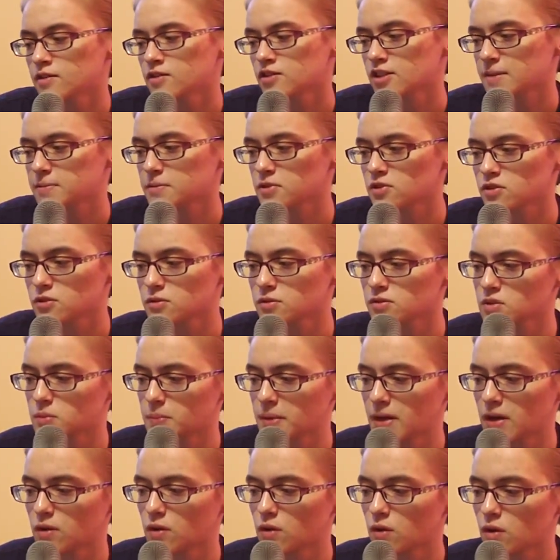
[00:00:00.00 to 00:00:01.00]
chapter 2 is
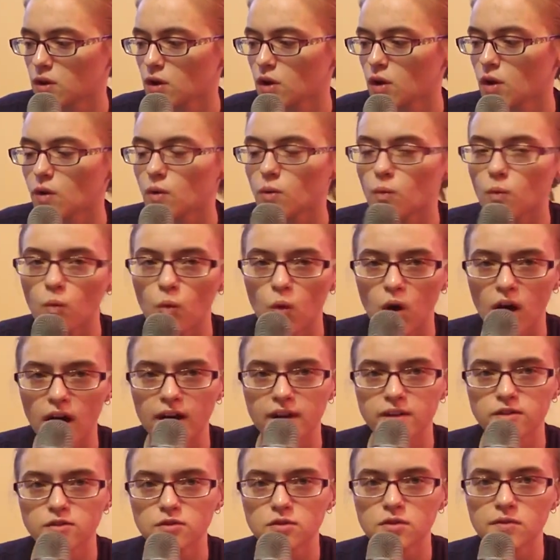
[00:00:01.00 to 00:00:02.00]
about
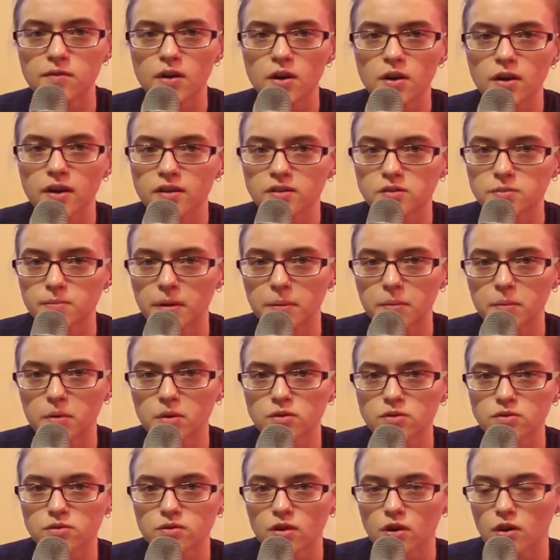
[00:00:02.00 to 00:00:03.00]
why do the various
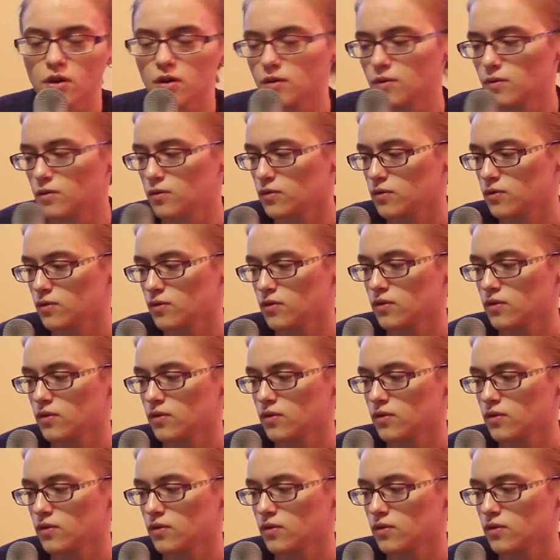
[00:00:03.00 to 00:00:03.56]
members of